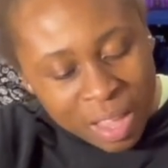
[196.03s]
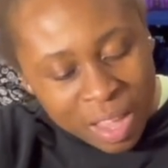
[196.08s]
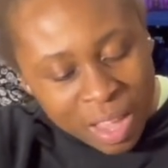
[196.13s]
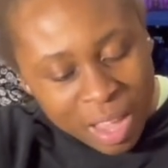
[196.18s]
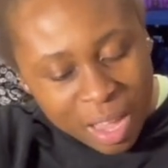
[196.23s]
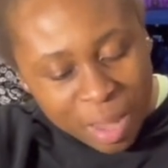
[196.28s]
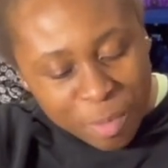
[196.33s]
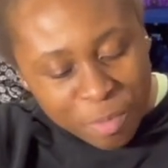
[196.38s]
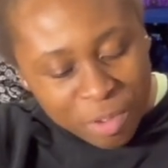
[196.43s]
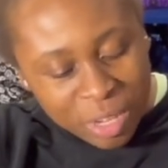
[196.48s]

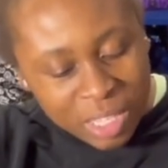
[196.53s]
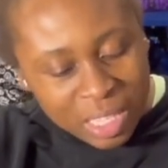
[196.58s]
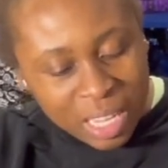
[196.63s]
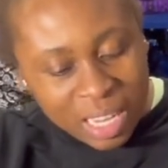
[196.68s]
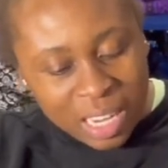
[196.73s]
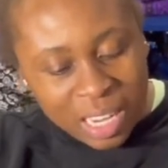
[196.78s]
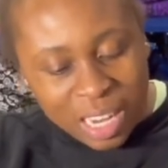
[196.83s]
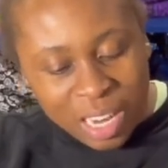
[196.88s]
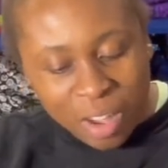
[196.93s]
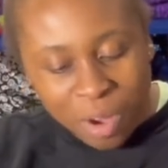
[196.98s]

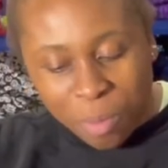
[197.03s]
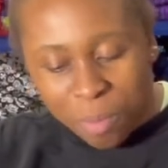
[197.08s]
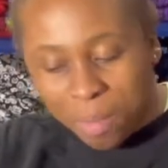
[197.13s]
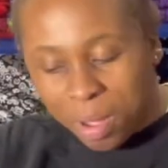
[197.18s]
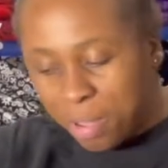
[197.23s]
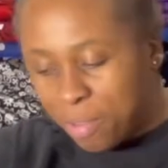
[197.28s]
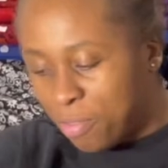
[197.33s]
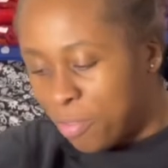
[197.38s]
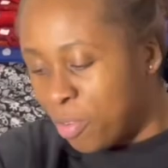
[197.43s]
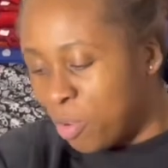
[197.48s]
recently on
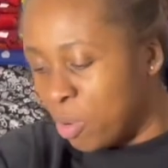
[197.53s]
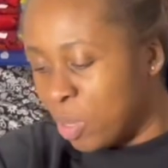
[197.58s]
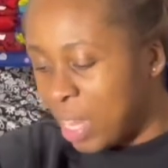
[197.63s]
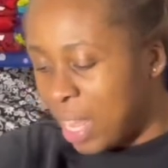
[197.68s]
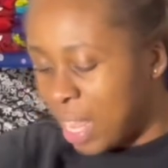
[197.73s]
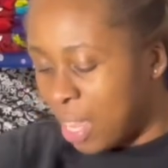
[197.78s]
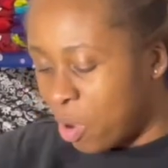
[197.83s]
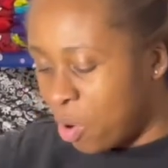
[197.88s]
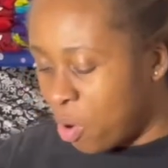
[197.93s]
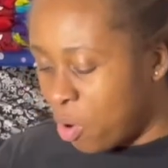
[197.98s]
my phone,
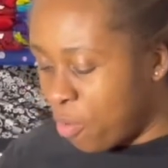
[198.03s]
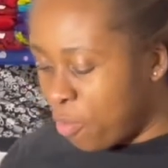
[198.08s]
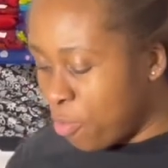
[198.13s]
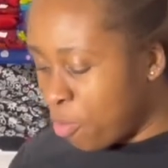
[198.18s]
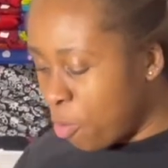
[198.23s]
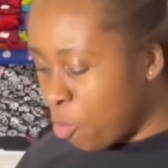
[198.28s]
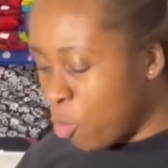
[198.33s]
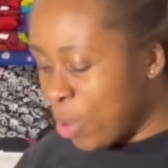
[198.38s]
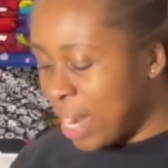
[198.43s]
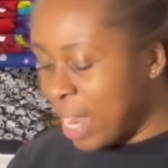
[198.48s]
like
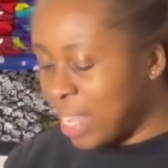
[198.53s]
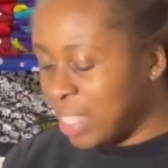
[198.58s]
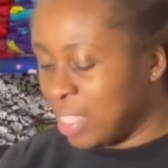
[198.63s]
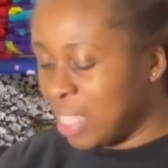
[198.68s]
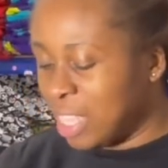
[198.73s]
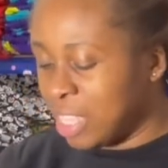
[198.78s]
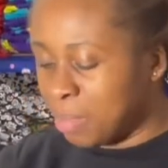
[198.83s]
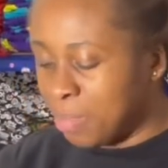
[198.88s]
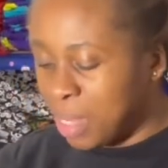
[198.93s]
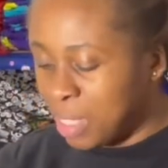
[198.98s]
from when I
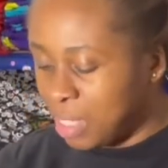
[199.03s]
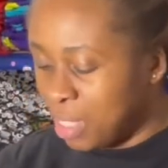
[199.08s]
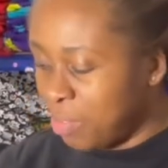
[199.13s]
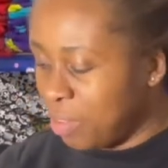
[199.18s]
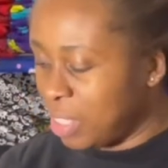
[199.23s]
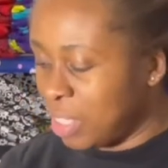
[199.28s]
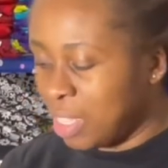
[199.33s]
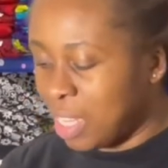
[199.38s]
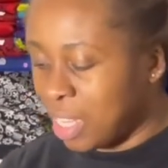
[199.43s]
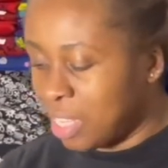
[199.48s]
sent myself
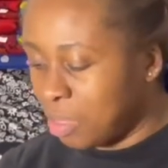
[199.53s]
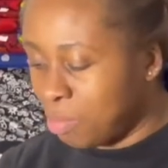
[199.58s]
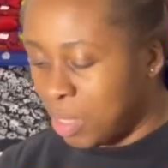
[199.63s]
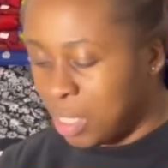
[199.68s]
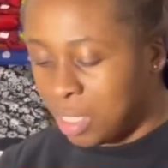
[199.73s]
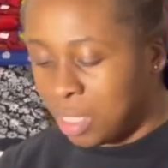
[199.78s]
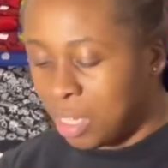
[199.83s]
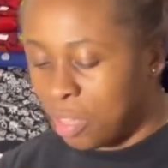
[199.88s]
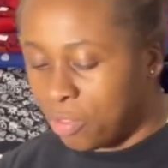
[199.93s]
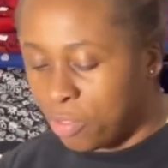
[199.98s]
a text
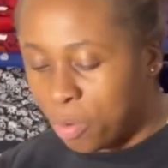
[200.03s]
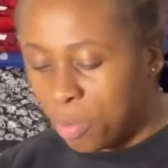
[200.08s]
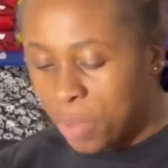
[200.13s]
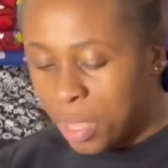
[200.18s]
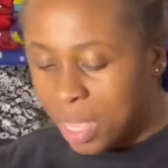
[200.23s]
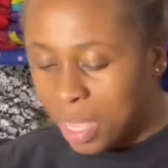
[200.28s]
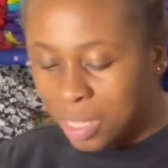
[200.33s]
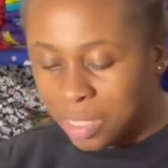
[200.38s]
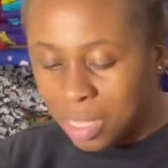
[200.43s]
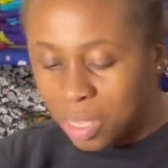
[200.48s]
message from
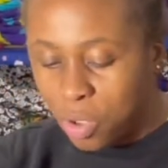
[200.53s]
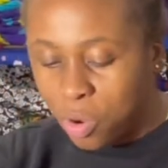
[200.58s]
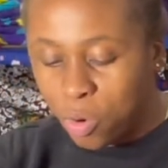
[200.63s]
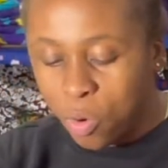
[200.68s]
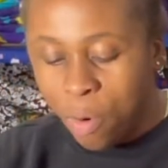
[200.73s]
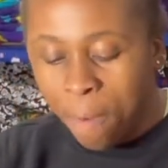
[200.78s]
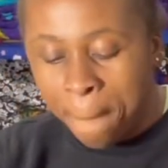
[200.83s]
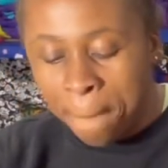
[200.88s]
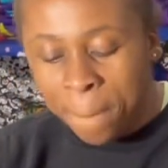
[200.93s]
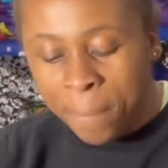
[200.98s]
years
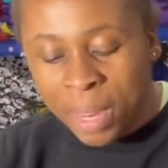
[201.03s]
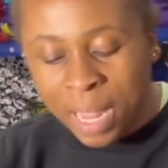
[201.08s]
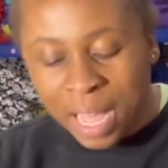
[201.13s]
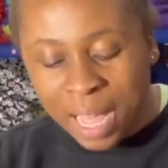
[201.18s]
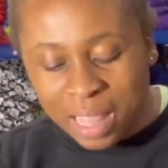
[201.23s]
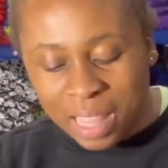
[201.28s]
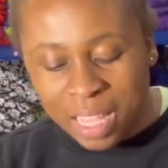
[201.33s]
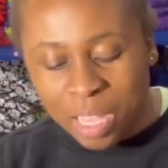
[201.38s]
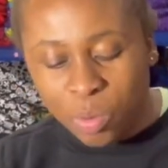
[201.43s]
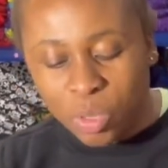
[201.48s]
ago.
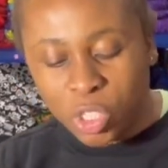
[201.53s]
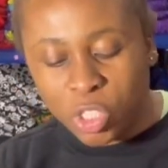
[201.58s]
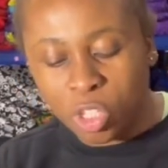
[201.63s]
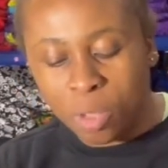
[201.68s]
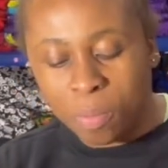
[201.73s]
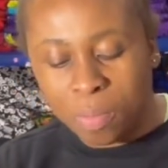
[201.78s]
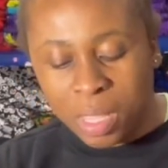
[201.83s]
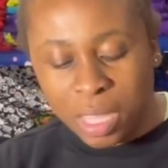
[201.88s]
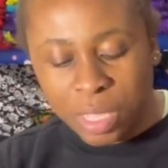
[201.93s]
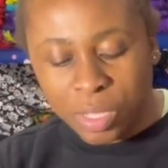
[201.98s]
I think it was
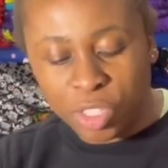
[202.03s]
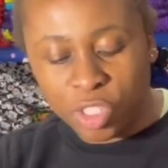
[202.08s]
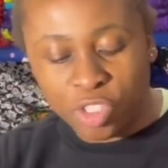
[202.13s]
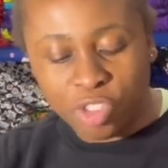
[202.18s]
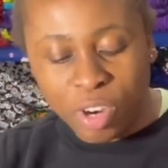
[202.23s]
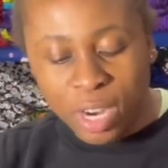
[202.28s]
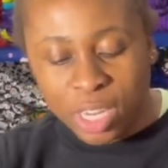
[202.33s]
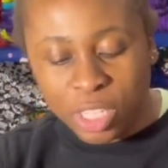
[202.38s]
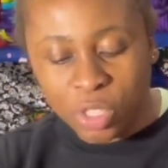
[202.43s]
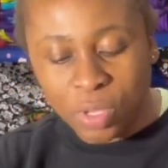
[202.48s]
something I was
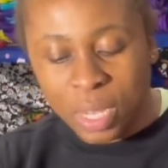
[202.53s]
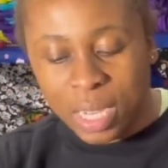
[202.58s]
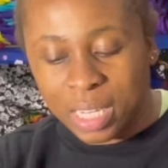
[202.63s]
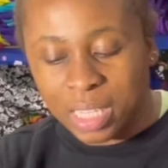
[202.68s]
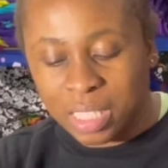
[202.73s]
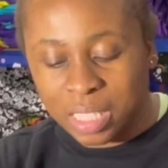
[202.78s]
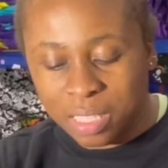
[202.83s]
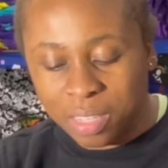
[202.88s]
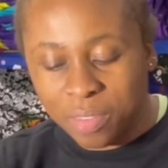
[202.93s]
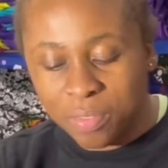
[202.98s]
trying to
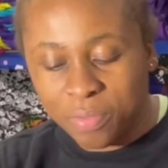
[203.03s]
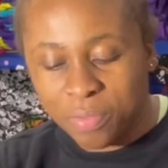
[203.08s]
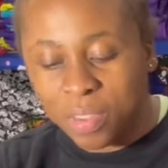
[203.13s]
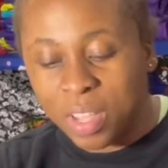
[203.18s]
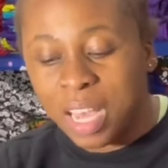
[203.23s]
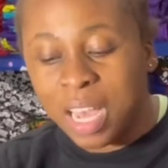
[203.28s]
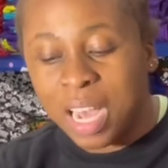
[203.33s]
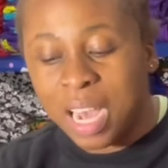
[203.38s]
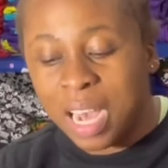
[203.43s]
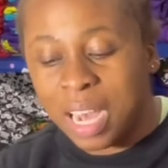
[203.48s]
achieve,
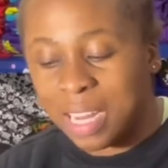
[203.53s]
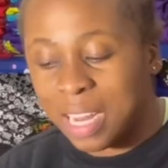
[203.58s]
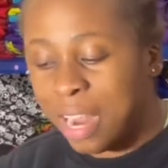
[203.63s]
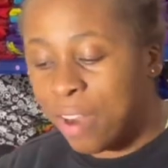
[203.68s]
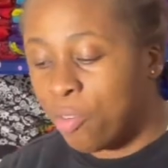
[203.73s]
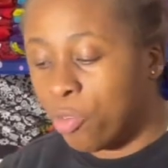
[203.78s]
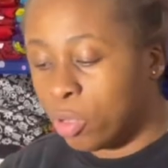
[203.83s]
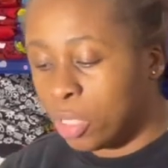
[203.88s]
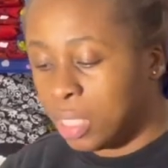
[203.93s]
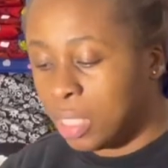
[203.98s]
and I
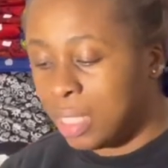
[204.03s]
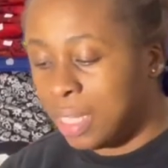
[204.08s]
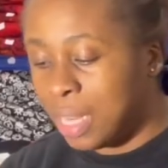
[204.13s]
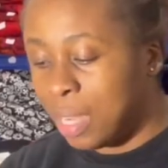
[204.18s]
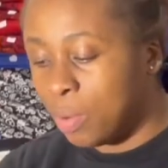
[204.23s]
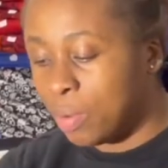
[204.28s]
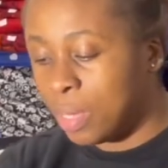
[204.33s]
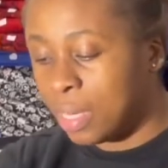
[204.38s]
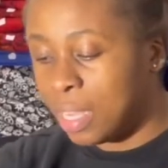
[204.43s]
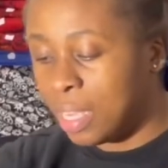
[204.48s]
wrote it
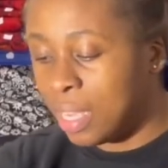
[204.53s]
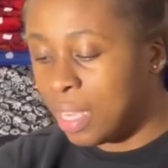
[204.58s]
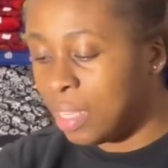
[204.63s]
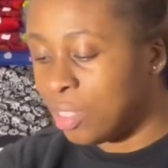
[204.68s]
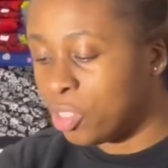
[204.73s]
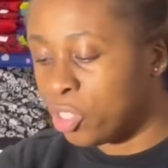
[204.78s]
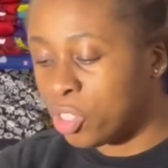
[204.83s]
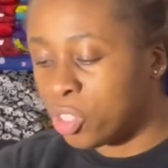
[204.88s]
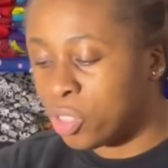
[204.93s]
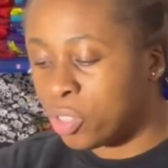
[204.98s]
down there
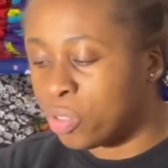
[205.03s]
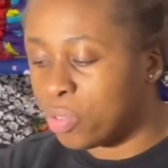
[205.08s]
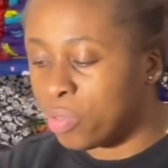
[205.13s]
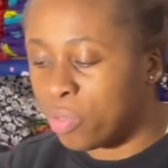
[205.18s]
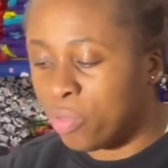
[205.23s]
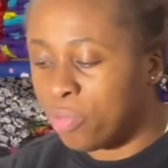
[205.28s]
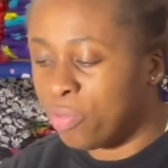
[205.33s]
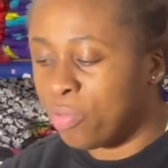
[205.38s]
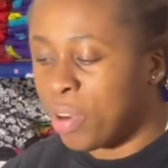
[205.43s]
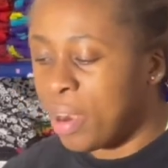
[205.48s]
just
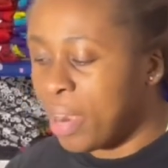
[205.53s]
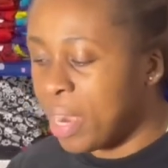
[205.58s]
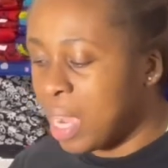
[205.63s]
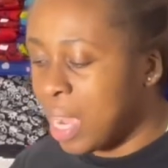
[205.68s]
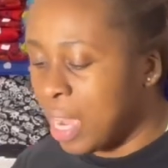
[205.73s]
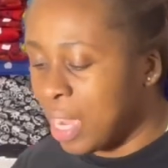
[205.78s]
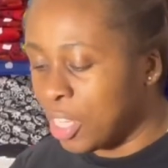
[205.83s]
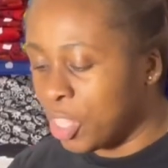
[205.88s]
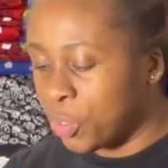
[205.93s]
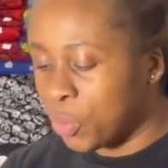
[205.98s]
very
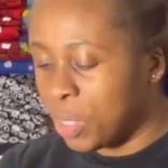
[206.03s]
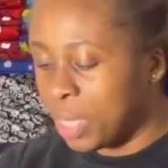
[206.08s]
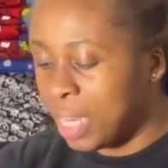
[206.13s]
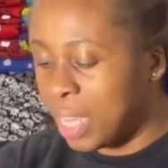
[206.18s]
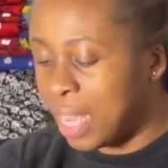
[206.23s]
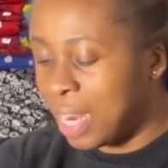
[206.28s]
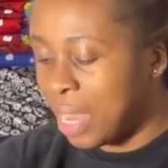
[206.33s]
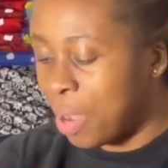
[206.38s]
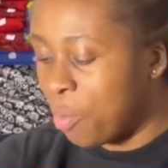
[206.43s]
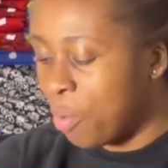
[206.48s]
casually,
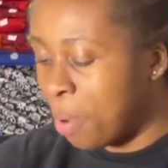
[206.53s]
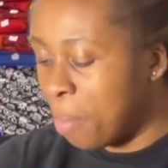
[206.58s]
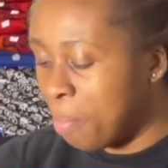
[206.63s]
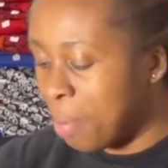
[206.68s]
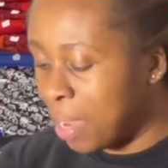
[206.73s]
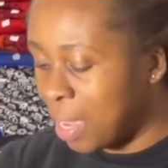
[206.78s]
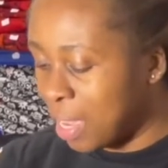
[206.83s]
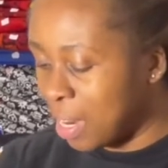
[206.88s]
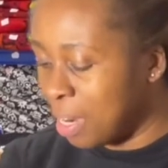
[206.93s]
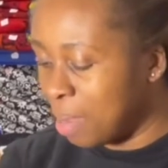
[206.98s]
and I went
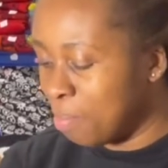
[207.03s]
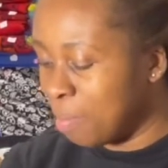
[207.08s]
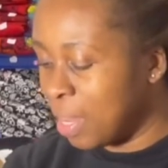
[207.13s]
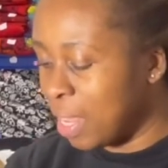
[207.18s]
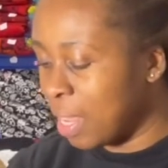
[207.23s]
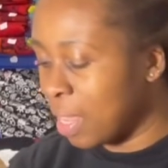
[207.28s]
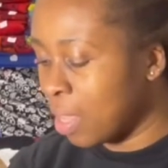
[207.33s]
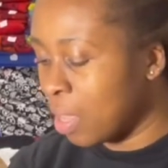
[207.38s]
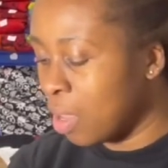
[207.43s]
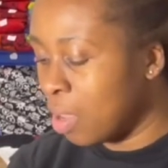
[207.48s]
back and I'm like,